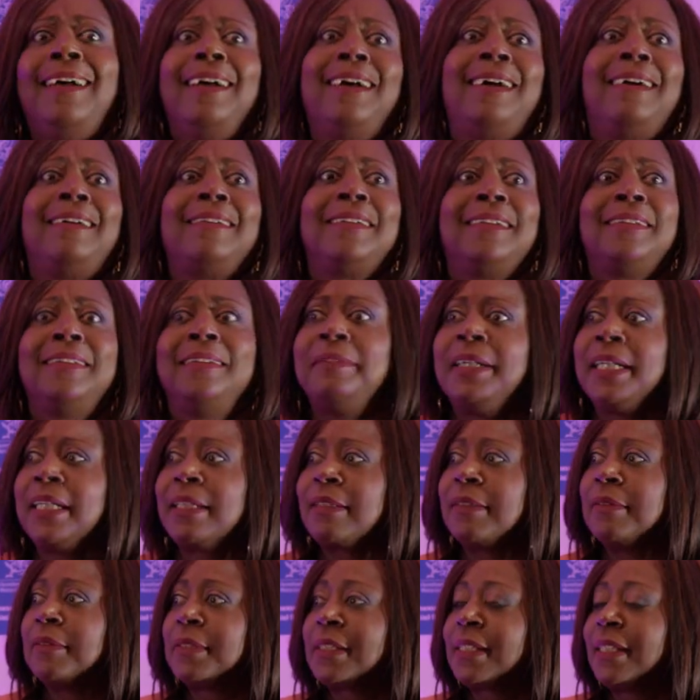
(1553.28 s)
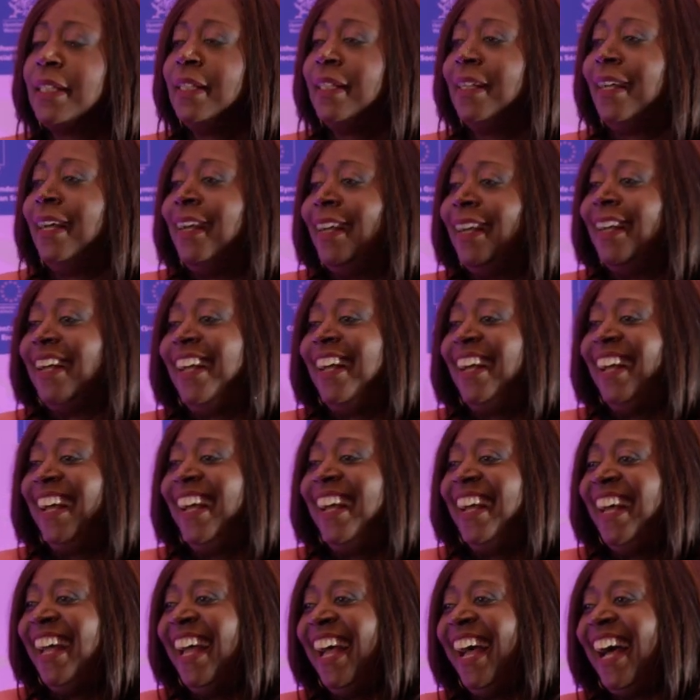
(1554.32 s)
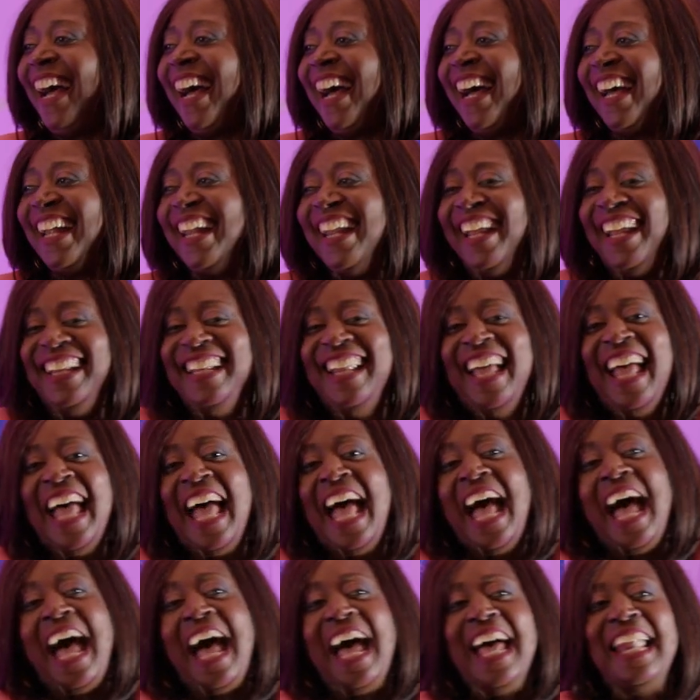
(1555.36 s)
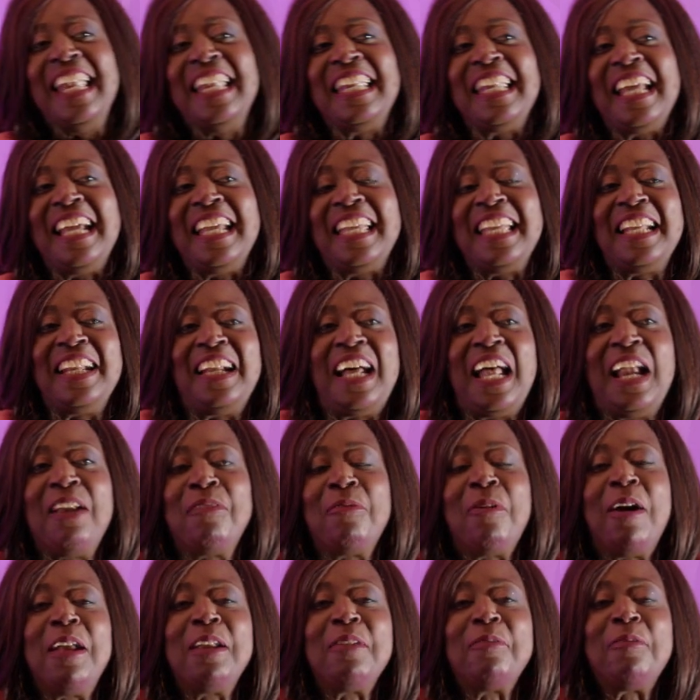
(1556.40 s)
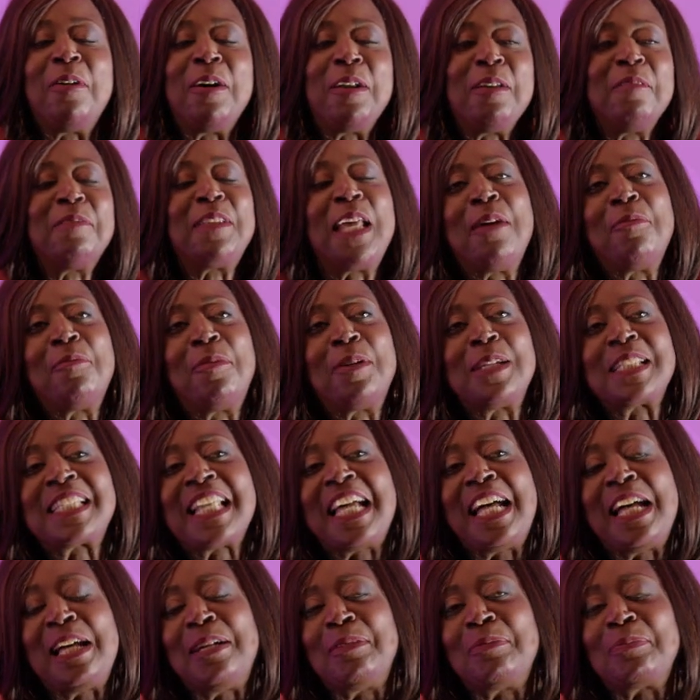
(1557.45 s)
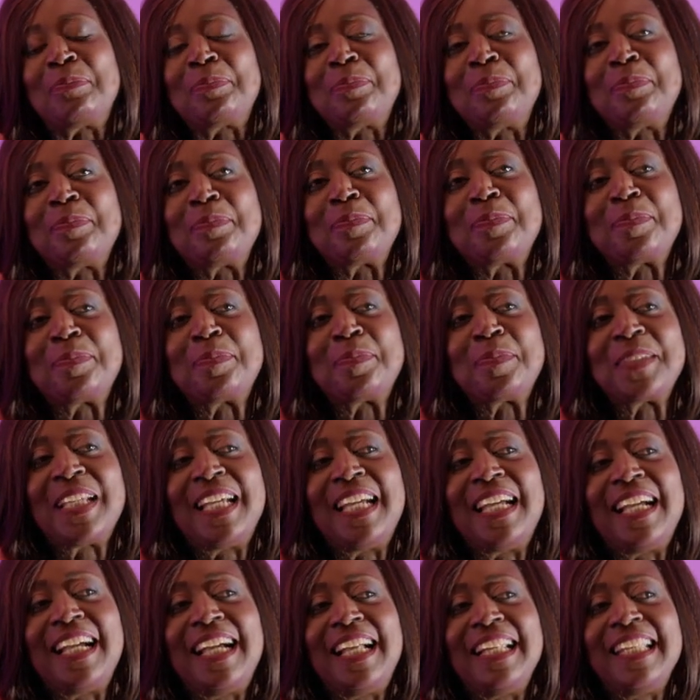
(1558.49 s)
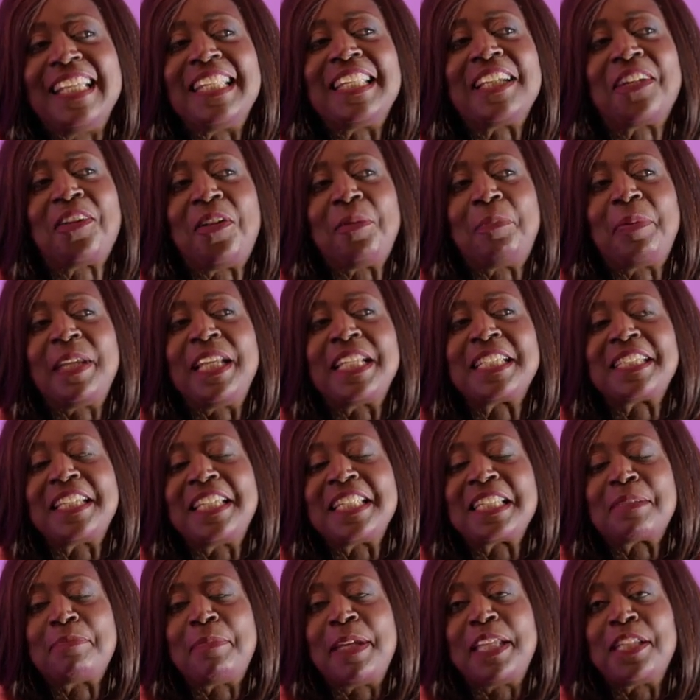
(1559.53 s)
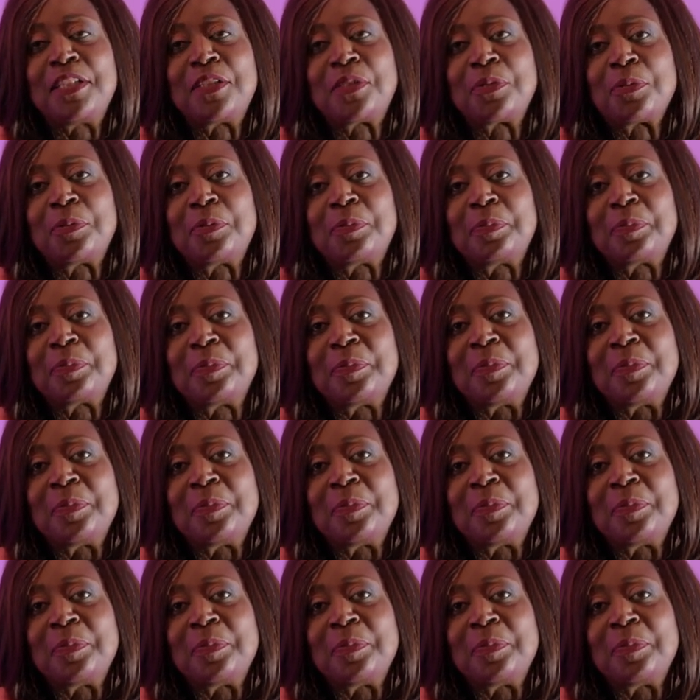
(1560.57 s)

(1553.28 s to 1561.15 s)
Oh, you know I coach. and one of them was a lady called Patience Bentu.